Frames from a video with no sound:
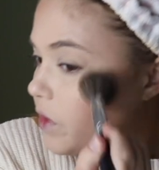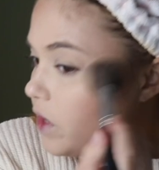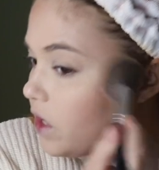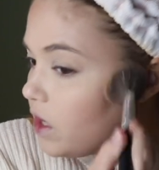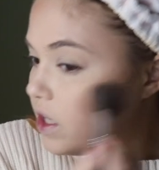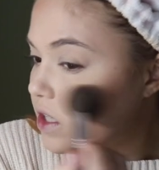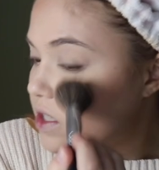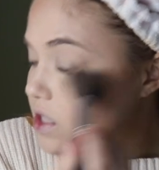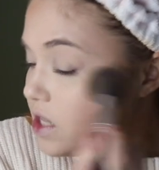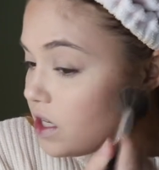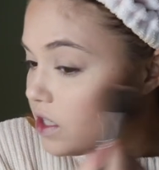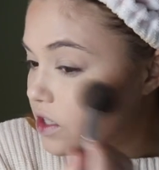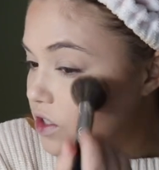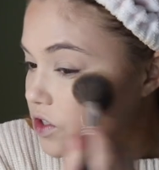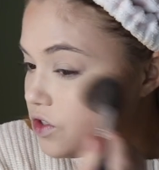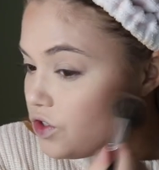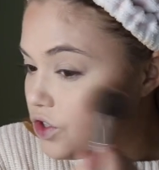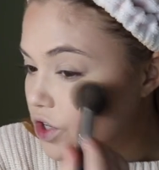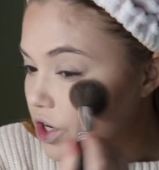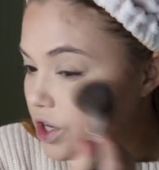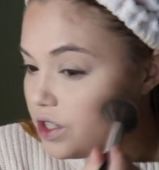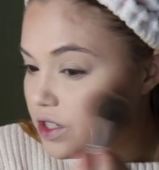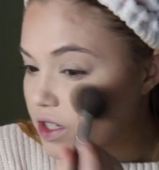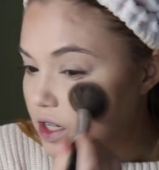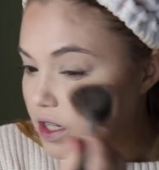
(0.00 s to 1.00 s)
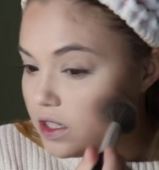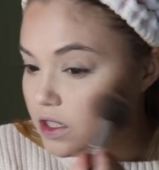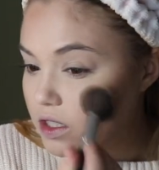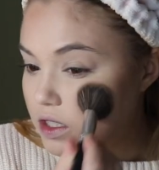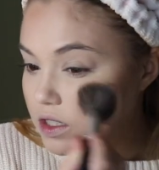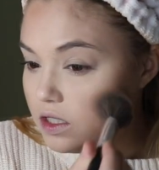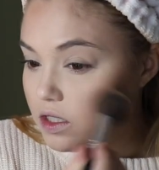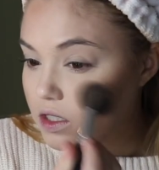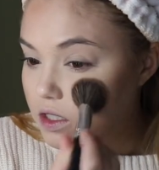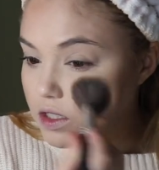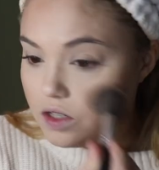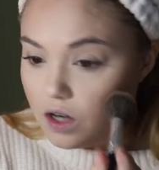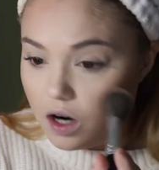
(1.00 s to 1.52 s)
this is just as
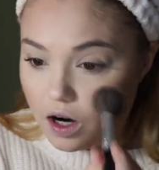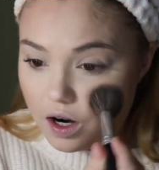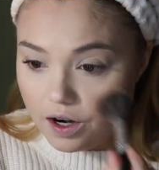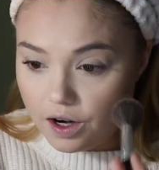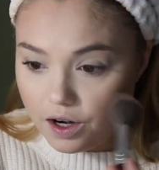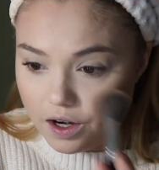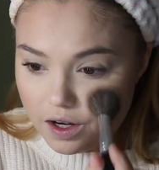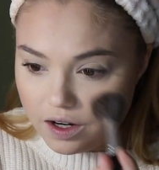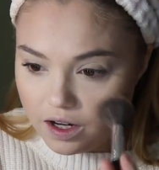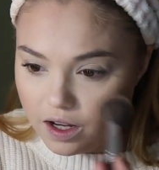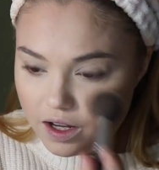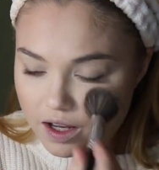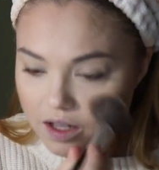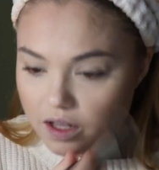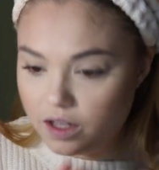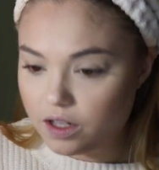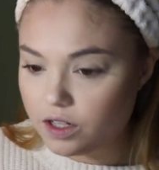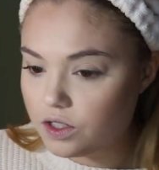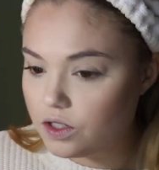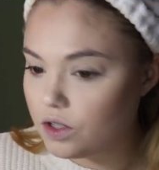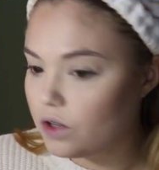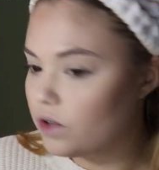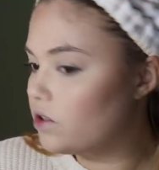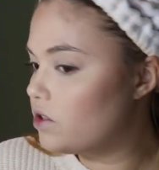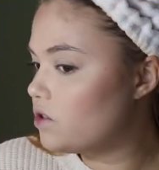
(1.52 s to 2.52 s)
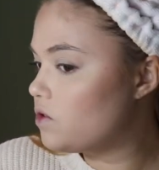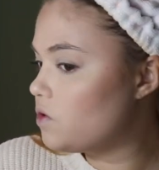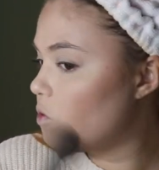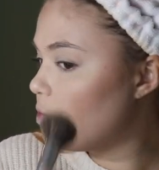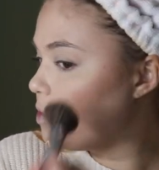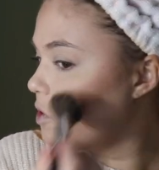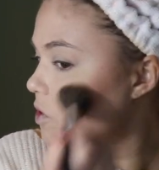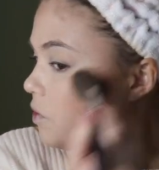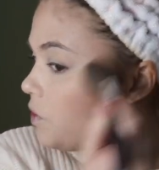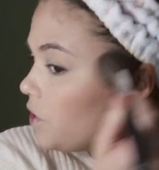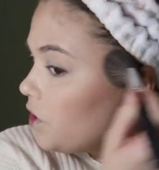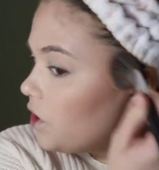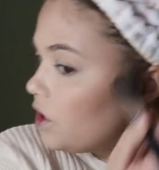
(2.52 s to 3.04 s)
dark. So this will
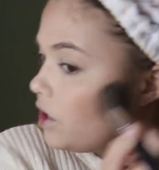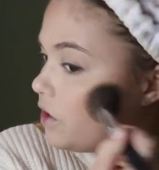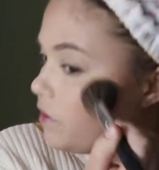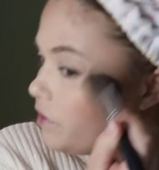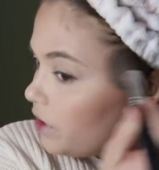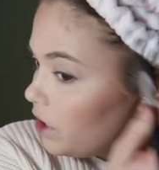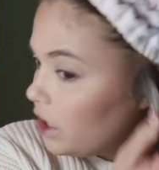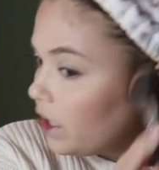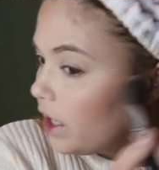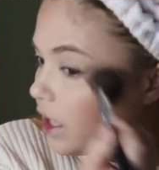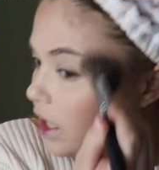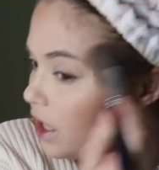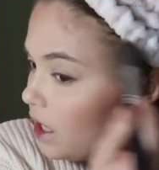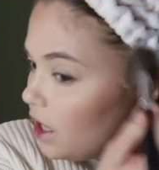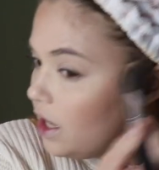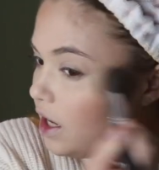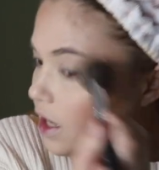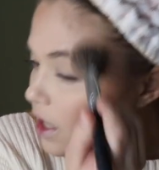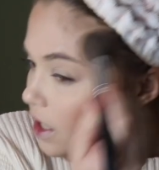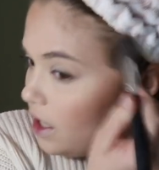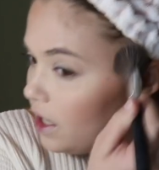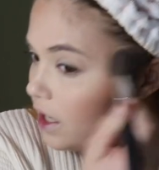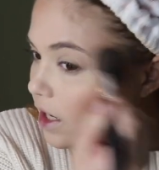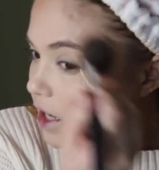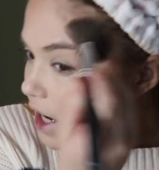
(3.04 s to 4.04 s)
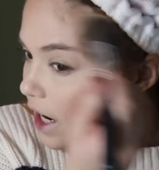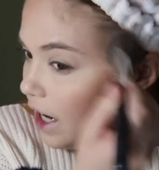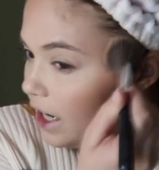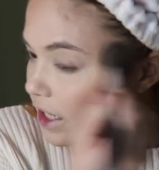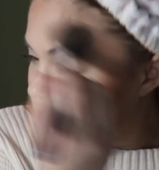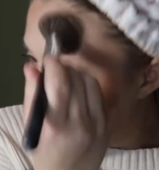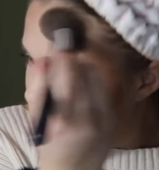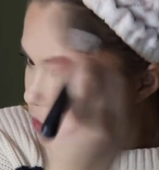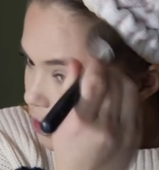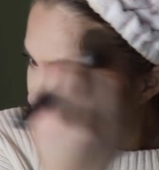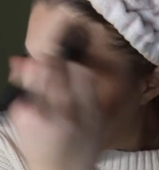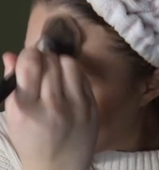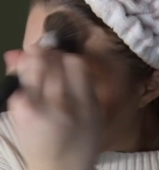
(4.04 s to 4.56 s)
be really good for like
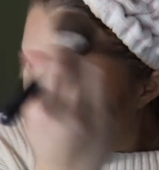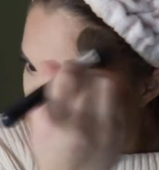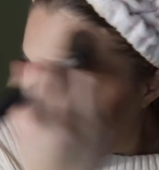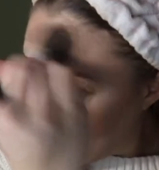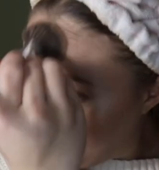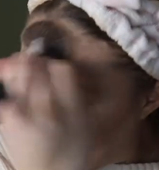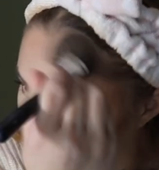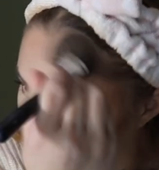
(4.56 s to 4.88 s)
contouring.